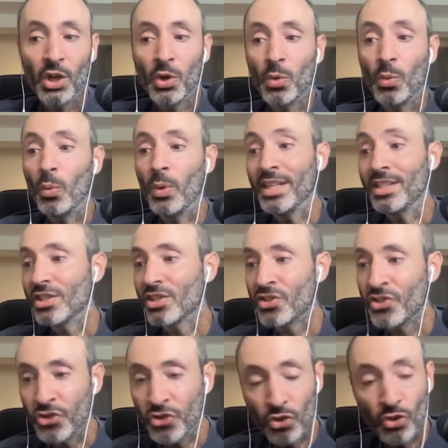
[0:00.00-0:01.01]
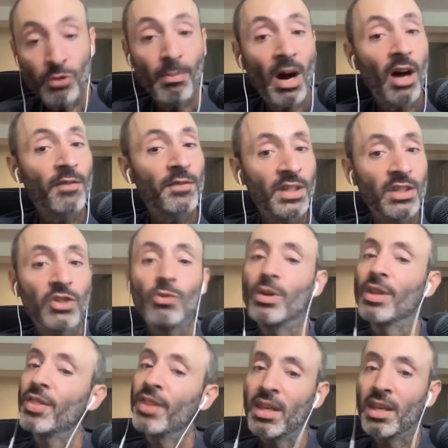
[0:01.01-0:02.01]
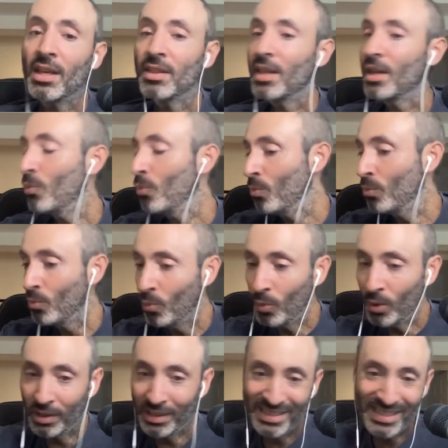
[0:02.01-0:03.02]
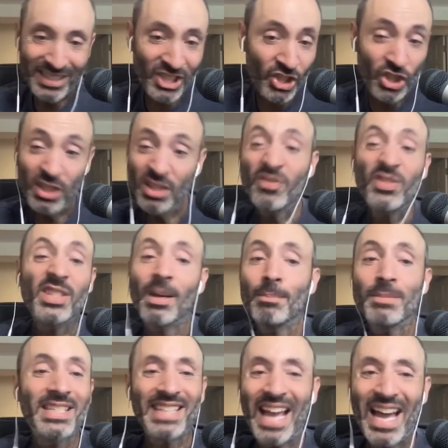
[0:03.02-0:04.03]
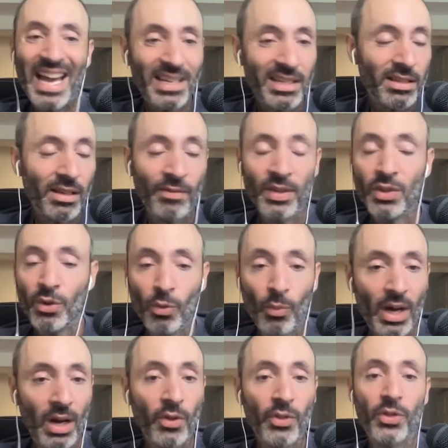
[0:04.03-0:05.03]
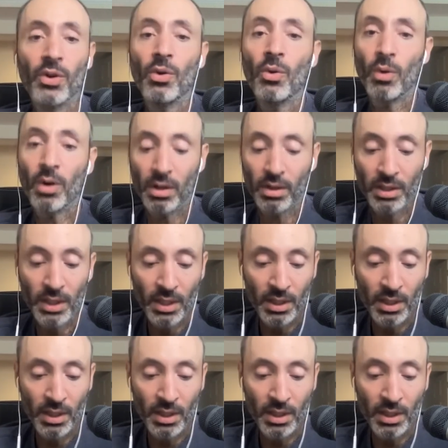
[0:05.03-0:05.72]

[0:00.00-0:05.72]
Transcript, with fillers: We just zoom off into it thinking that we'll achieve some status of either wealth or